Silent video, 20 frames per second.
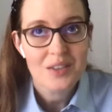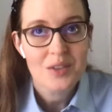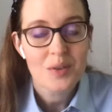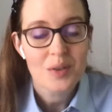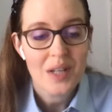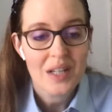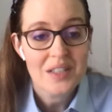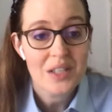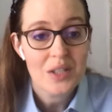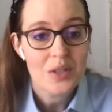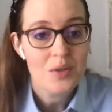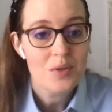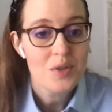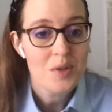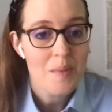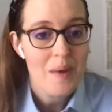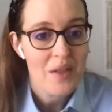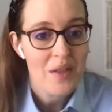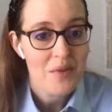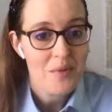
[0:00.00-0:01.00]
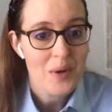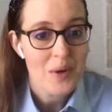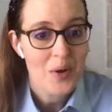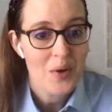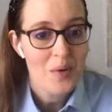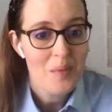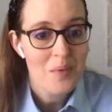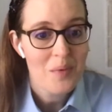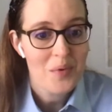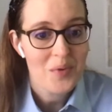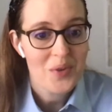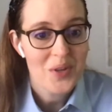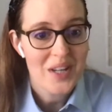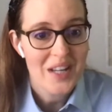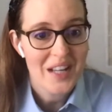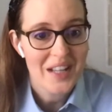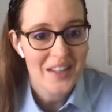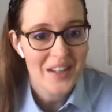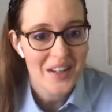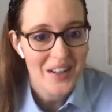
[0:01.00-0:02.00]
So I'd say use the bathroom at home before
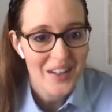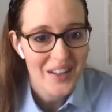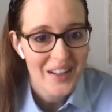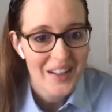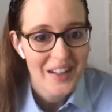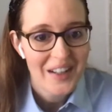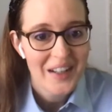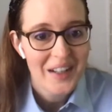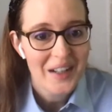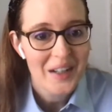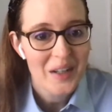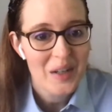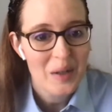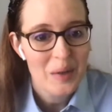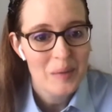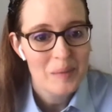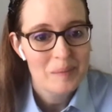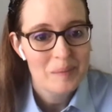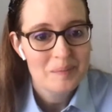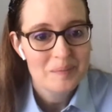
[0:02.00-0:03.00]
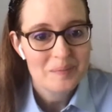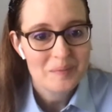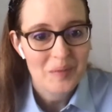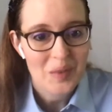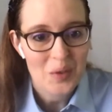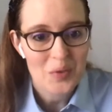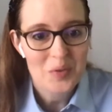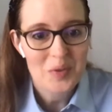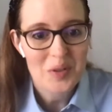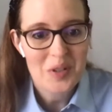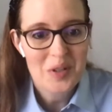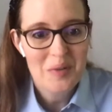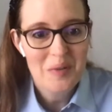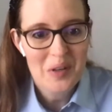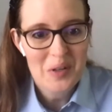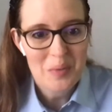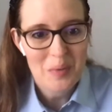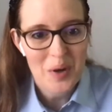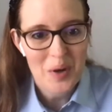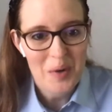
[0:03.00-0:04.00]
you get there. Don't drink too
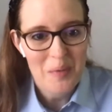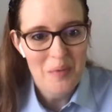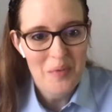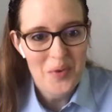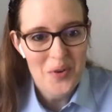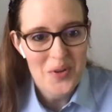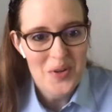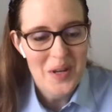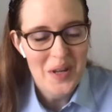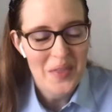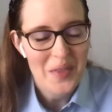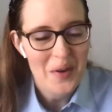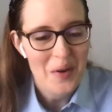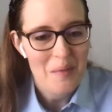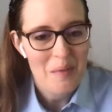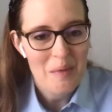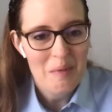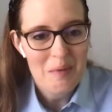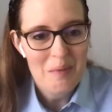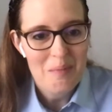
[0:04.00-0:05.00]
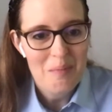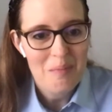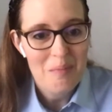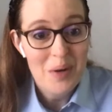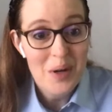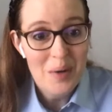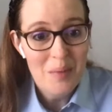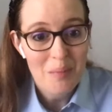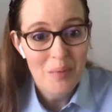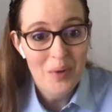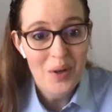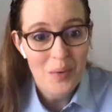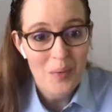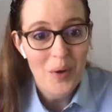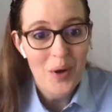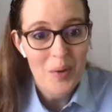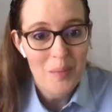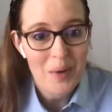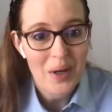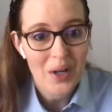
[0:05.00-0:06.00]
much water before you get there. Maybe bring a
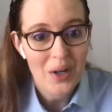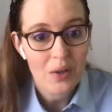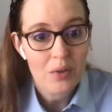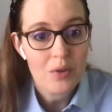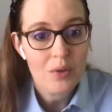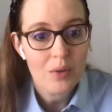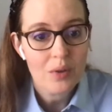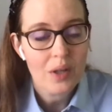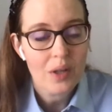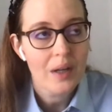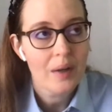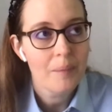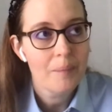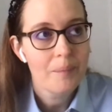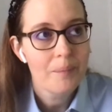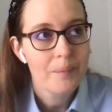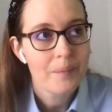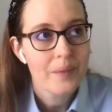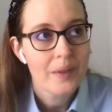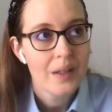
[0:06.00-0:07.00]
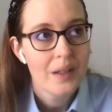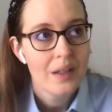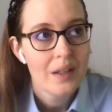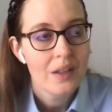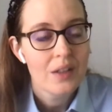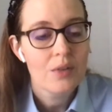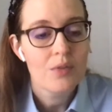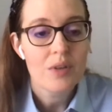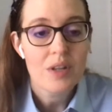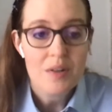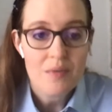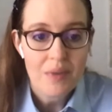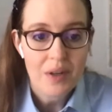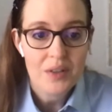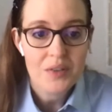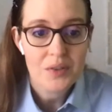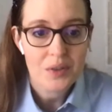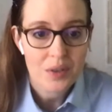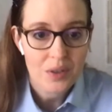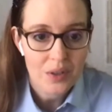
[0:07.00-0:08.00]
water bottle. The drinking
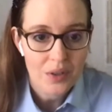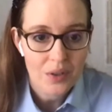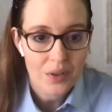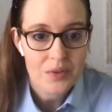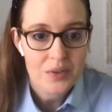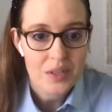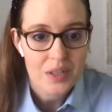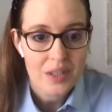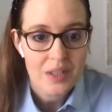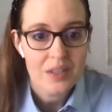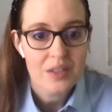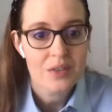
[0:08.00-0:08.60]
fountains are closed.